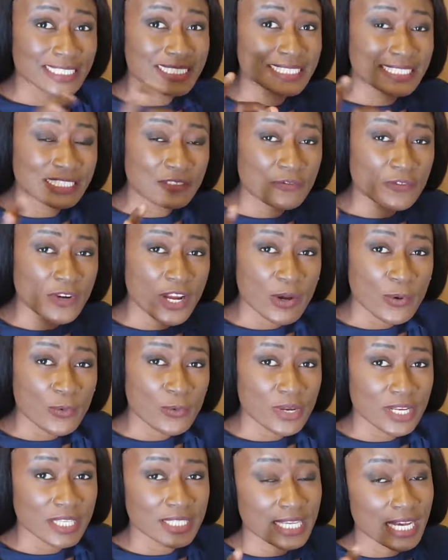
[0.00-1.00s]
in different
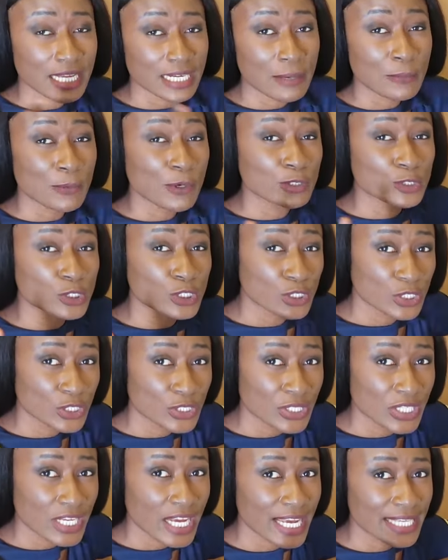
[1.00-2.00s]
ways and i'm going to show
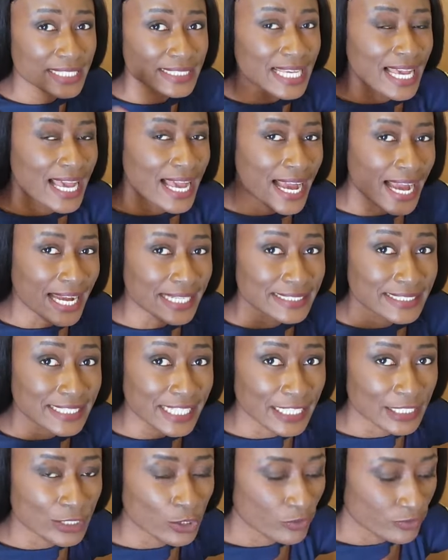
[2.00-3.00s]
you guys at the
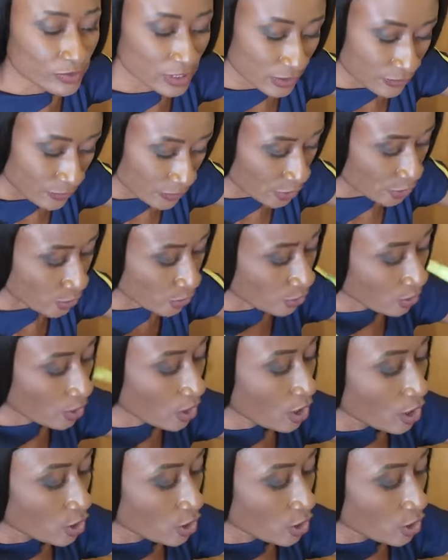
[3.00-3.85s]
end of this video